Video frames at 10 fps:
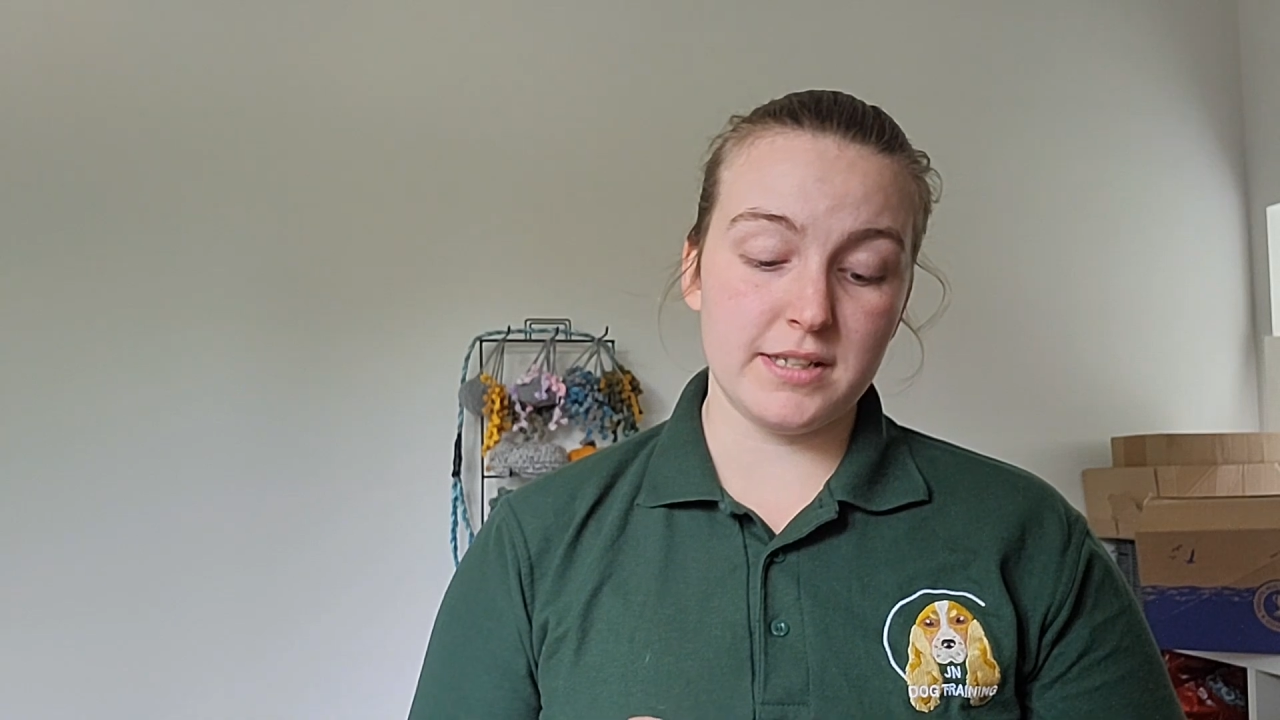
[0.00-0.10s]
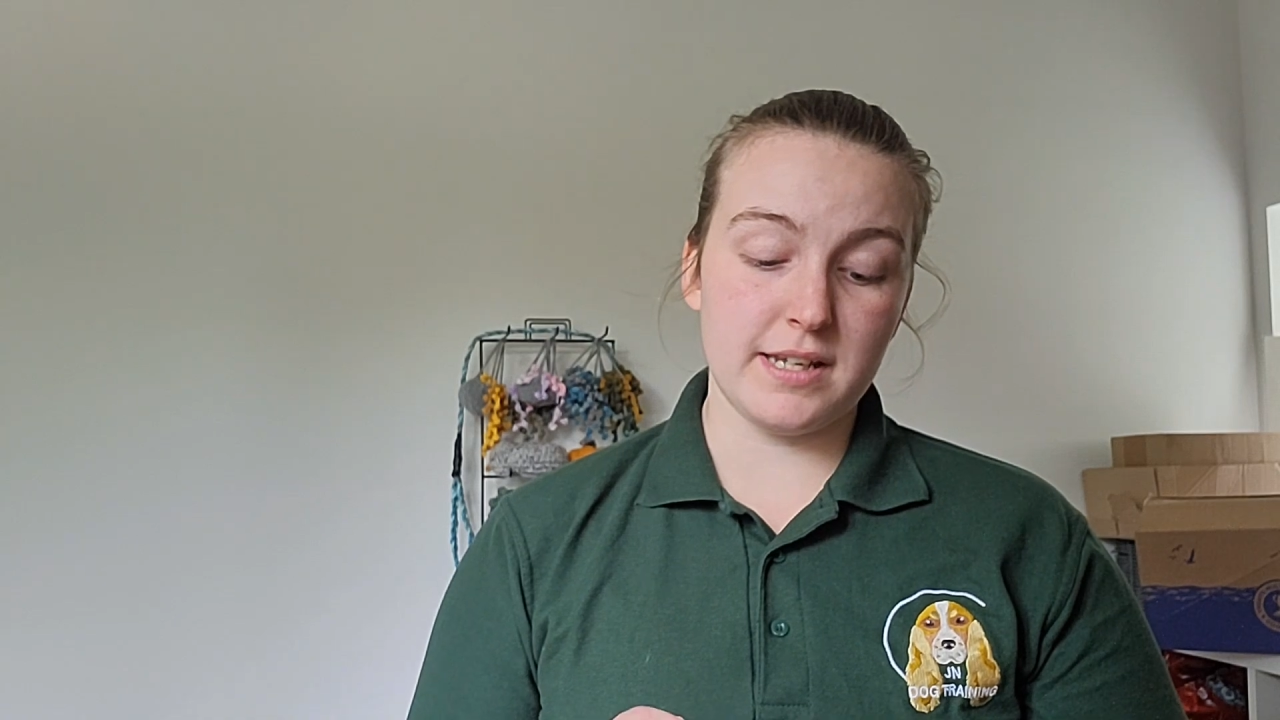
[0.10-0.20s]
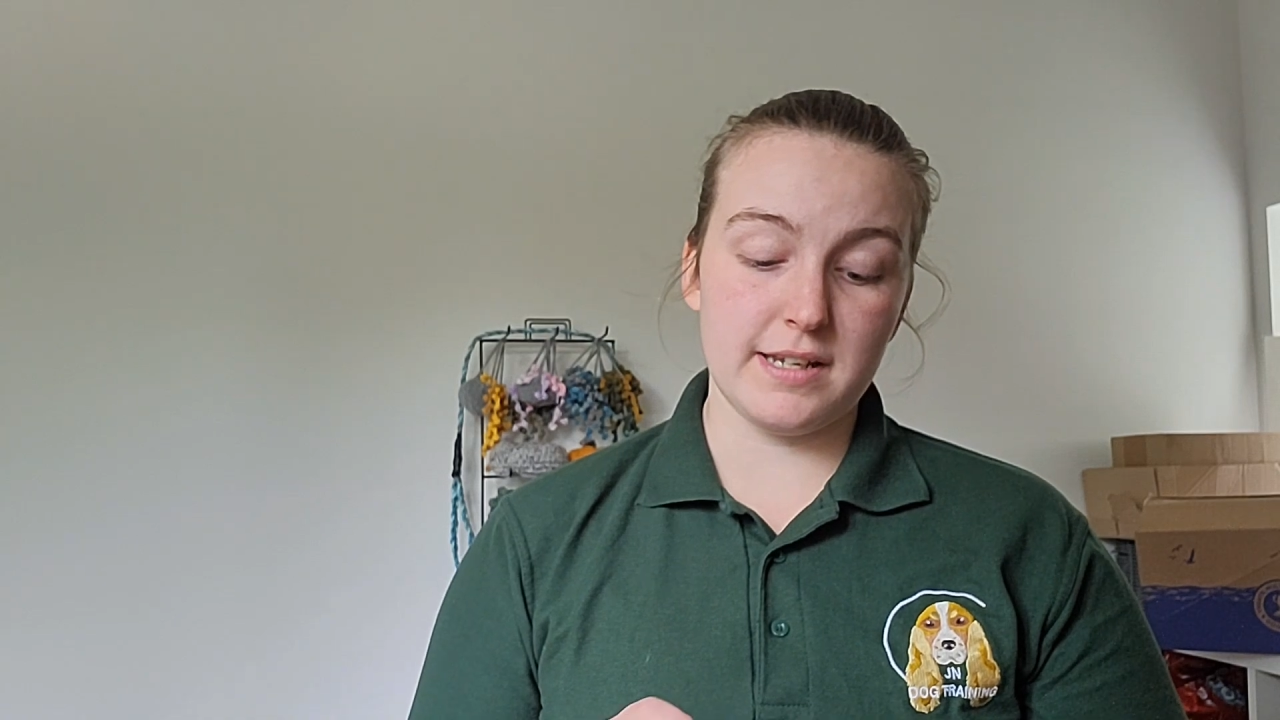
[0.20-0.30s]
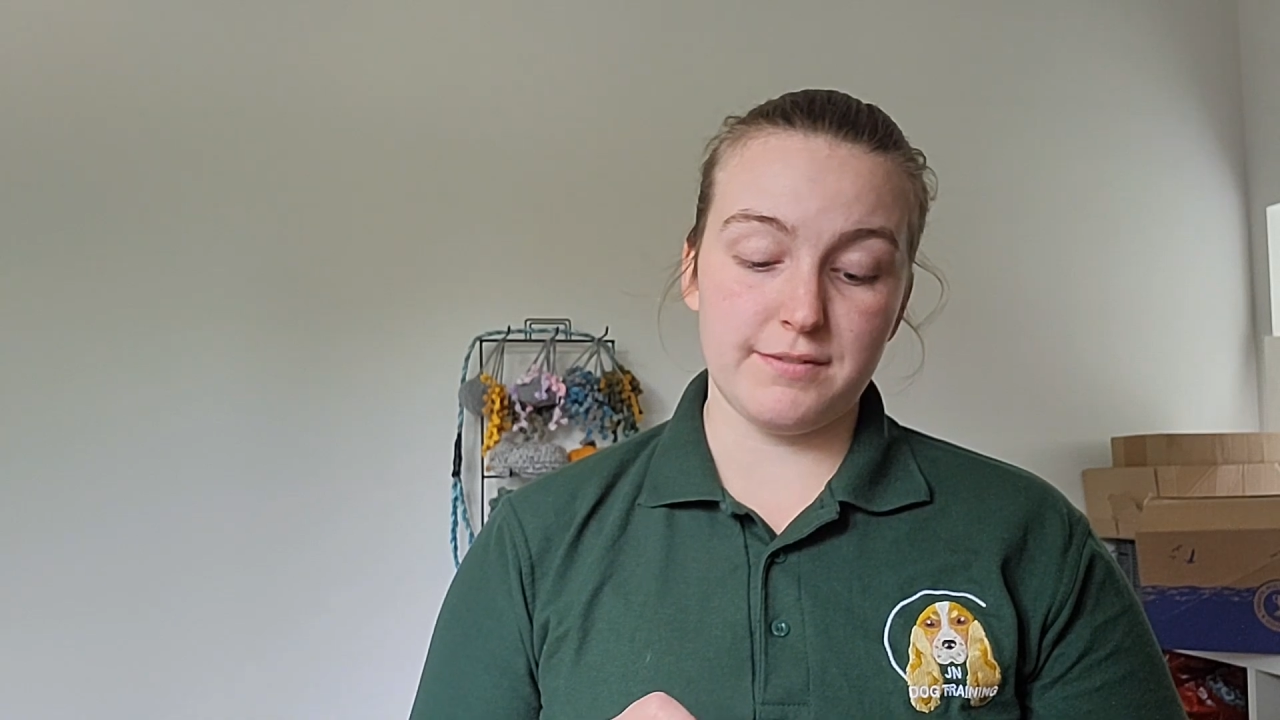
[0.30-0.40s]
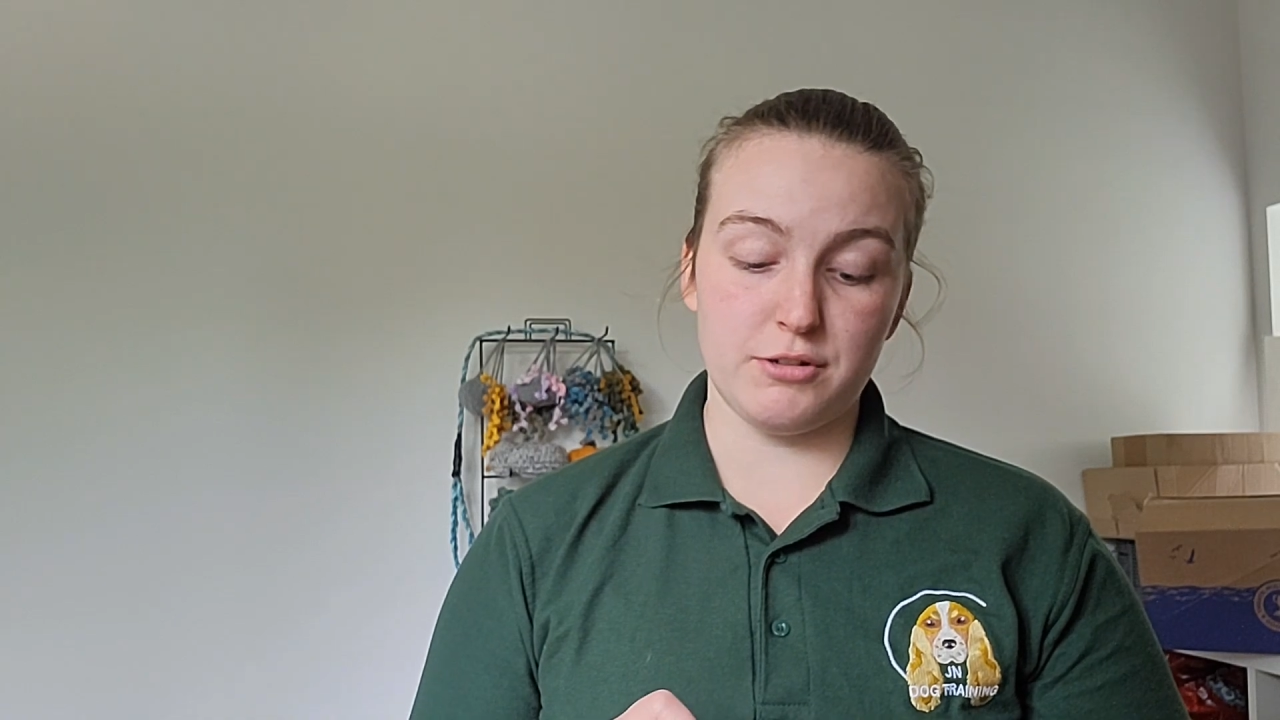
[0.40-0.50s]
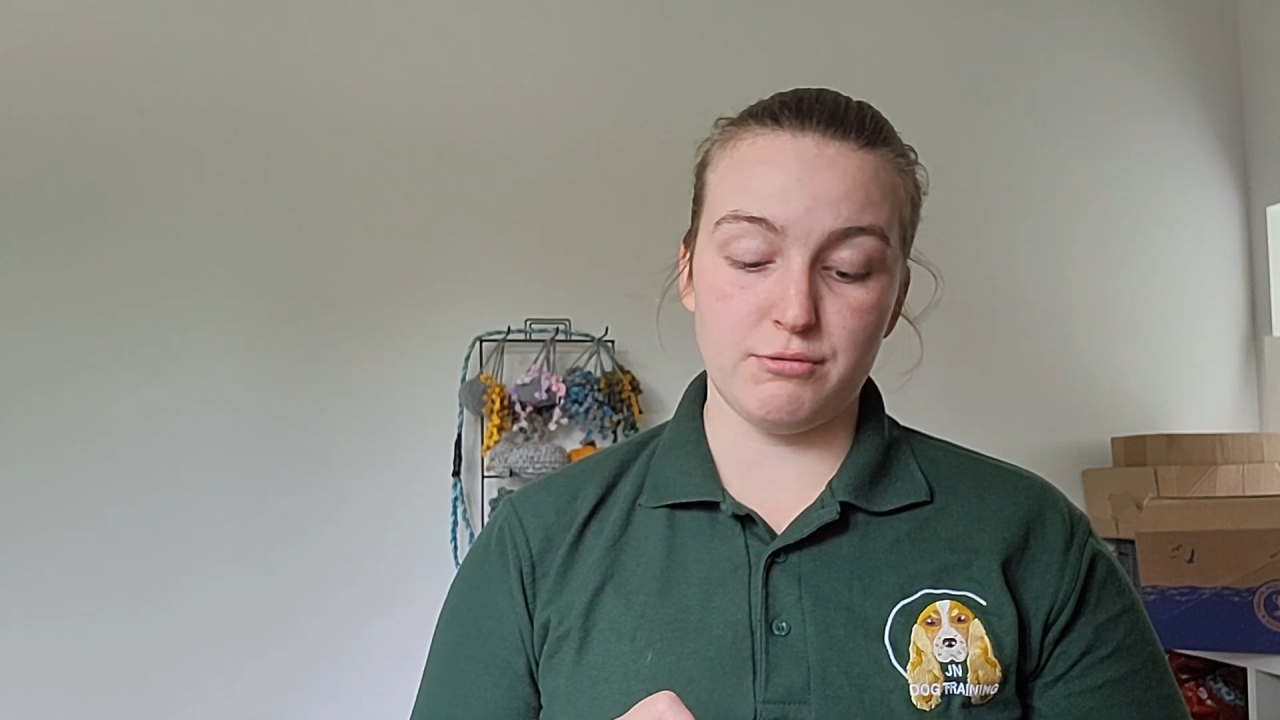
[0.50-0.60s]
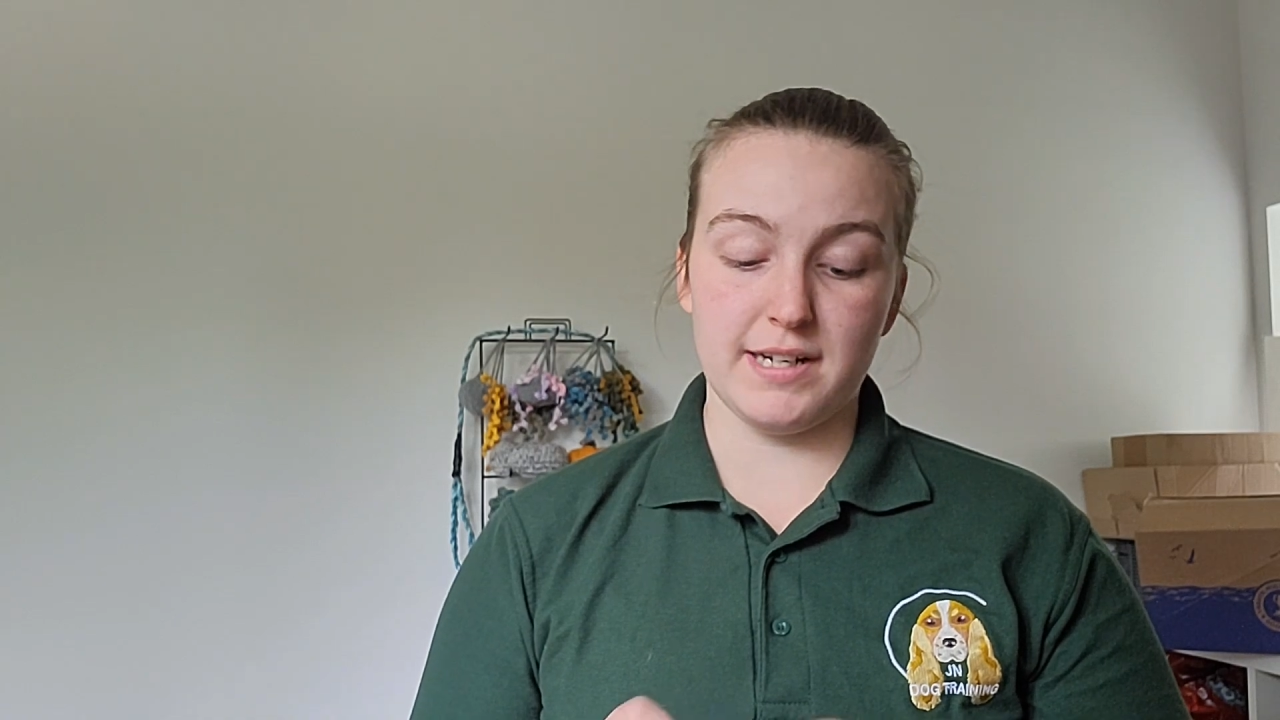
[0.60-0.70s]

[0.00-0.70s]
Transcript: there if you